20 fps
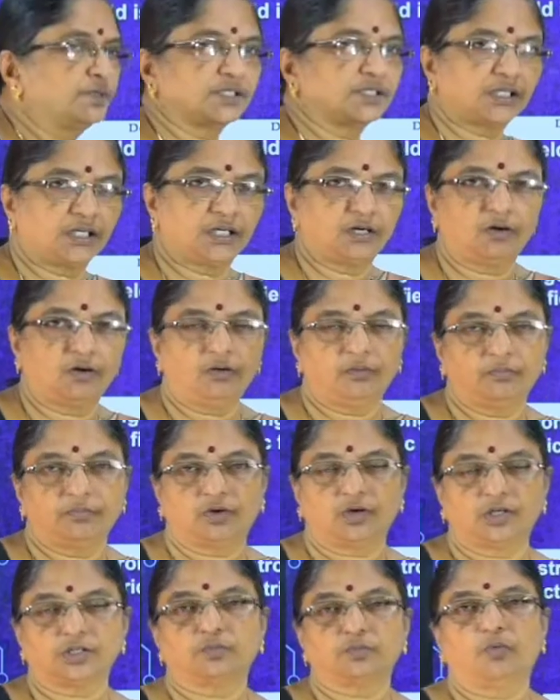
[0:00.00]
C, no?
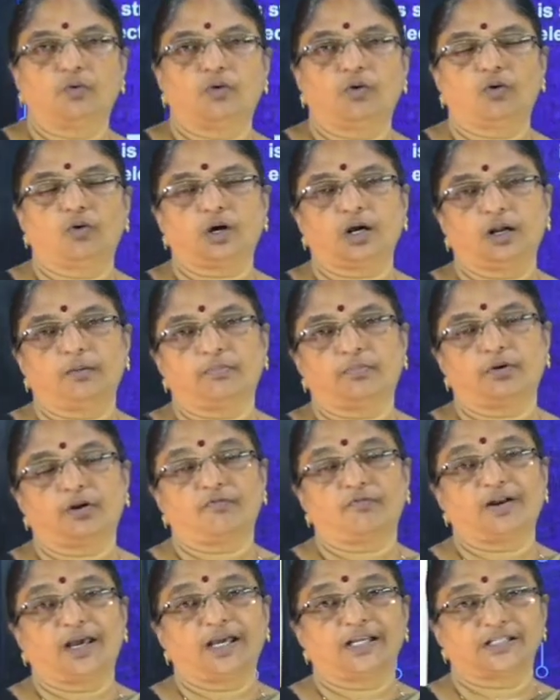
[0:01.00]
Because more number
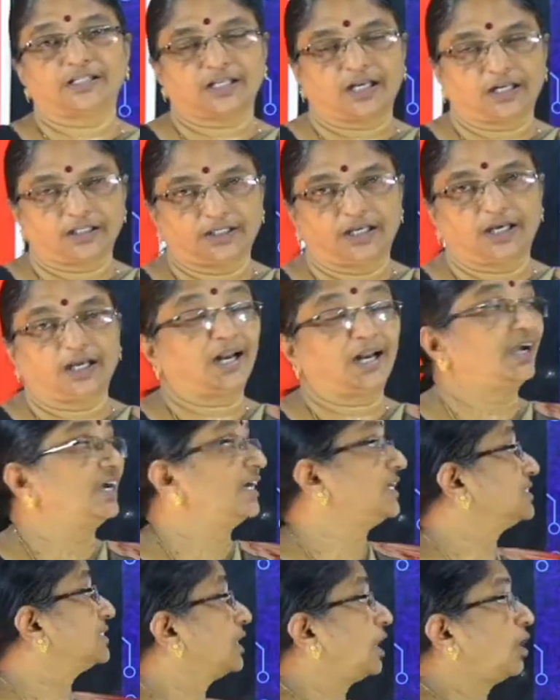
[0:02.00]
of lines are there and
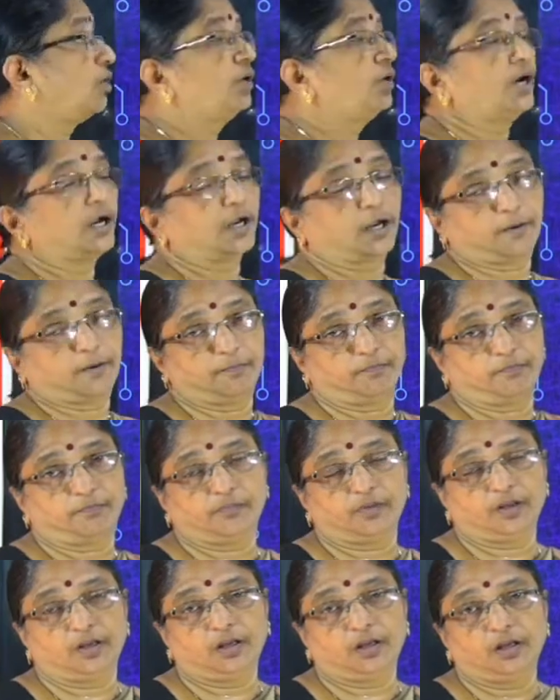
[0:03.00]
it is crowded.
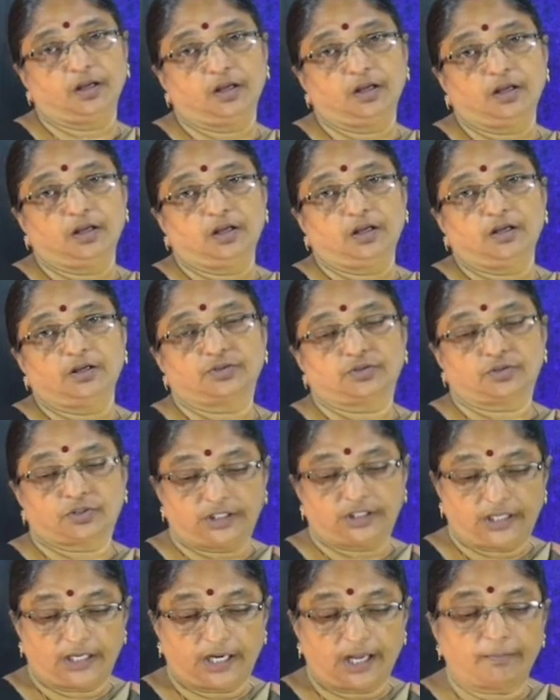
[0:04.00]
So,
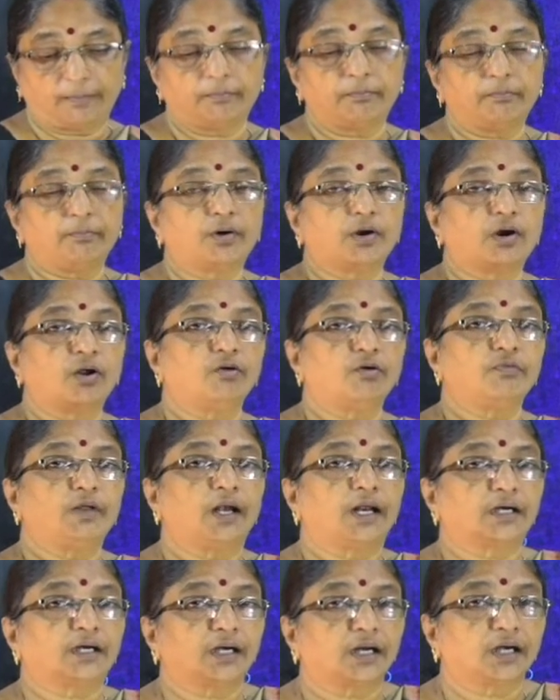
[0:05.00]
the number of
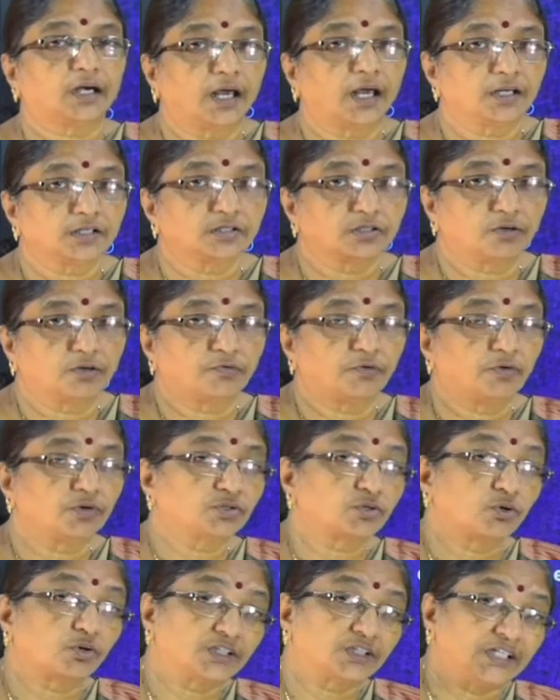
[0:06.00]
electric lines of
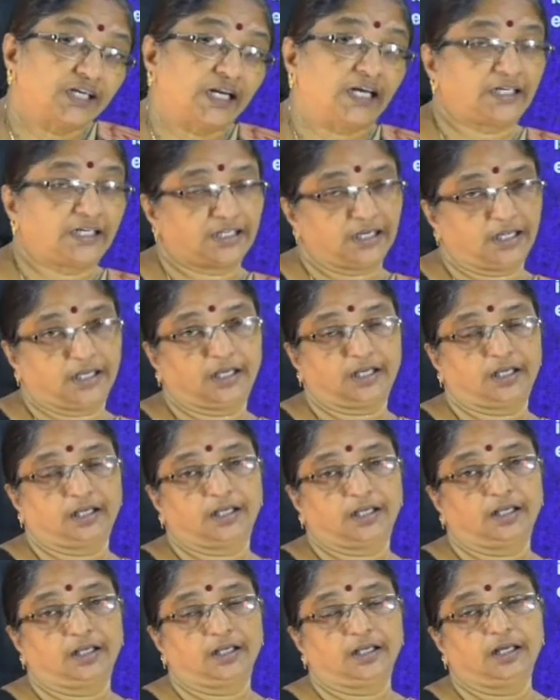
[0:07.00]
force originating
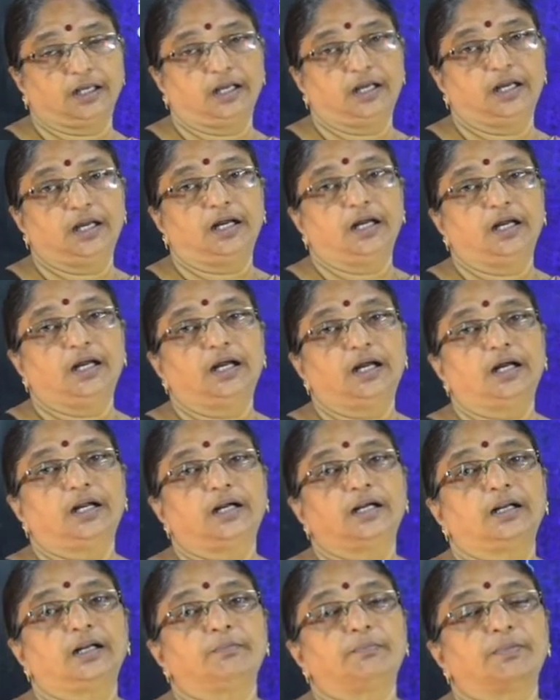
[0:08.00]

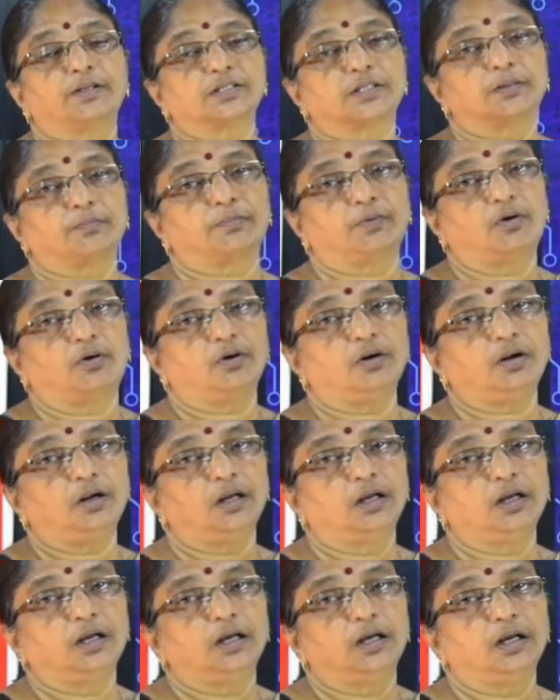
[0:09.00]
depends upon
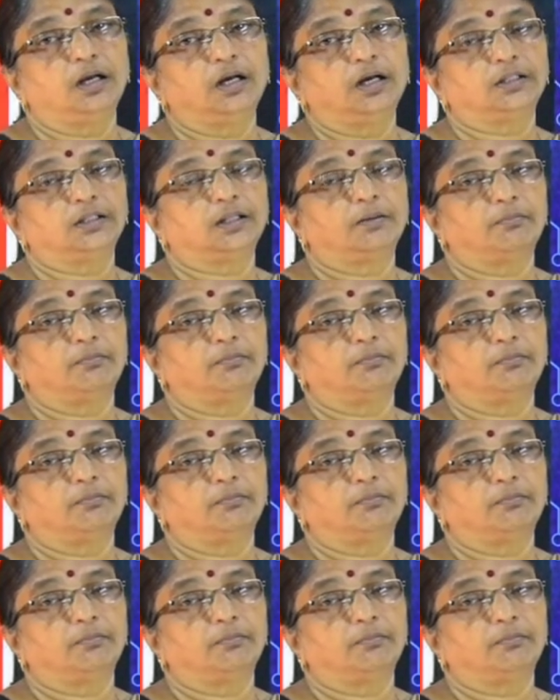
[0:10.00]
the